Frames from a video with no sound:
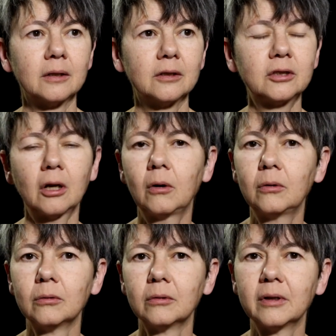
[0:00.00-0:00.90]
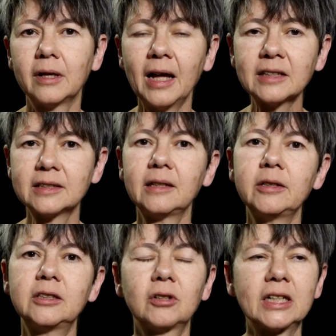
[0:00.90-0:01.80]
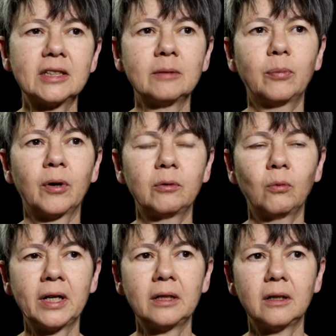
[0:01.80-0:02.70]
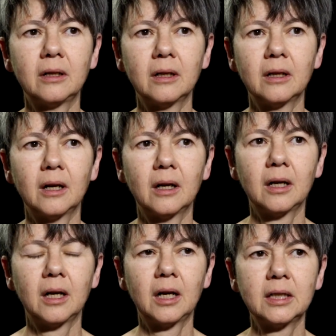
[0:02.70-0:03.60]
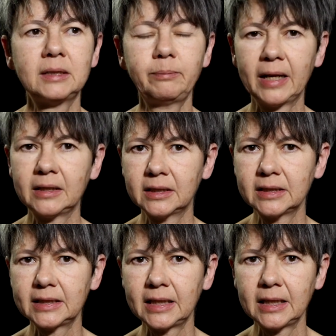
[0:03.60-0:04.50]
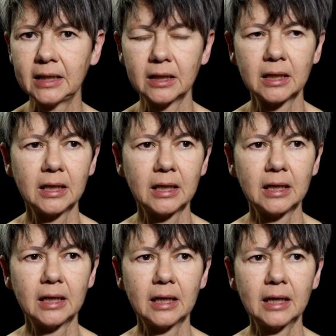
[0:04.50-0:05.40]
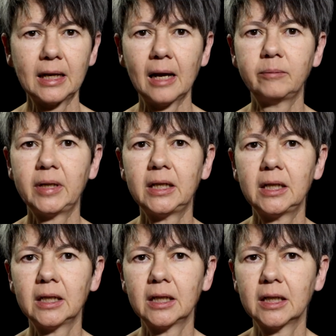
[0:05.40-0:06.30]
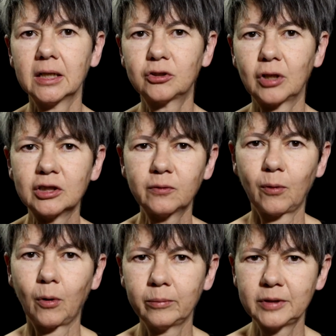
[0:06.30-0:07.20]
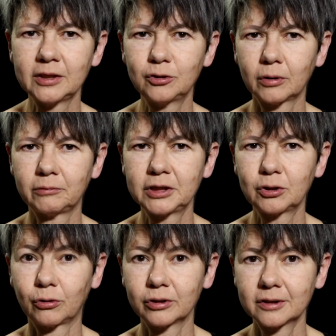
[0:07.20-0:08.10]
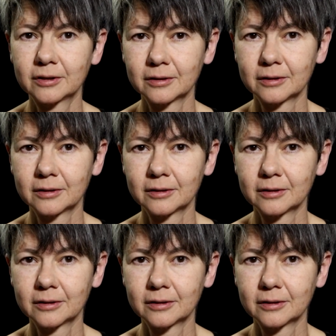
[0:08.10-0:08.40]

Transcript: So that's the interesting point, when dependency can be transformed into a resource.